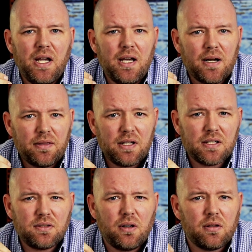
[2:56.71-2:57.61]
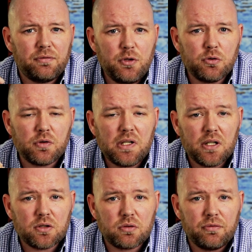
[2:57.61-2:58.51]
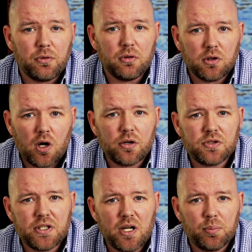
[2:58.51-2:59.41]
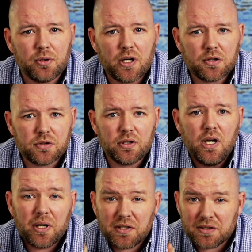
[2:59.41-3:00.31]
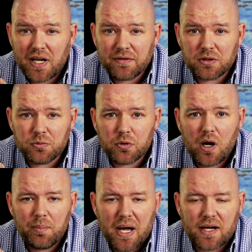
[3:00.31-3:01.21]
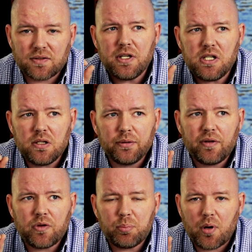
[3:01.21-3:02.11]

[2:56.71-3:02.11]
and I think it's kind of the future of the industry for large scale production, but it does have some drawbacks. The yield of the